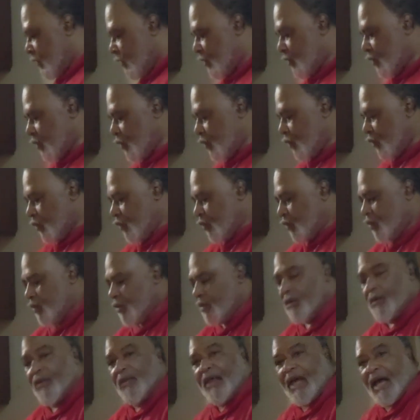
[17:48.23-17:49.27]
to
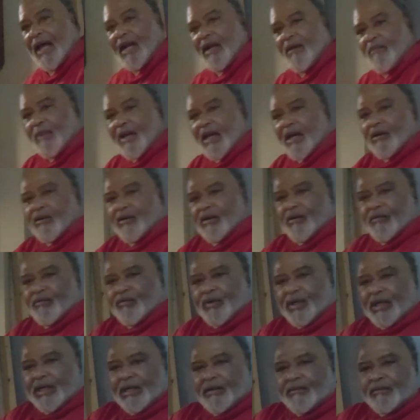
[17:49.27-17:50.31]
that amount of
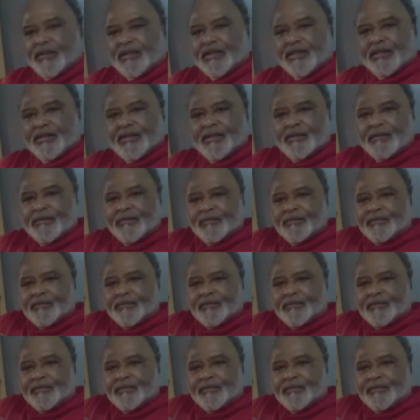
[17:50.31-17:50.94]
ribs.